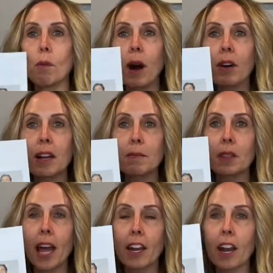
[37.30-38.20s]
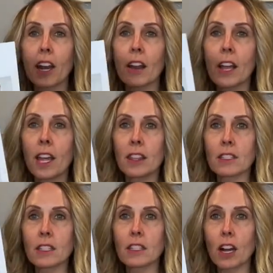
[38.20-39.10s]
welcome letter.
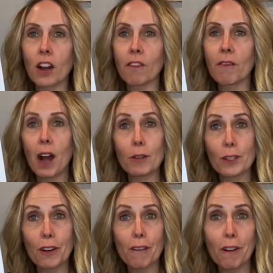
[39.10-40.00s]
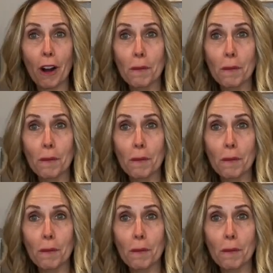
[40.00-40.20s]
This is our founder, Far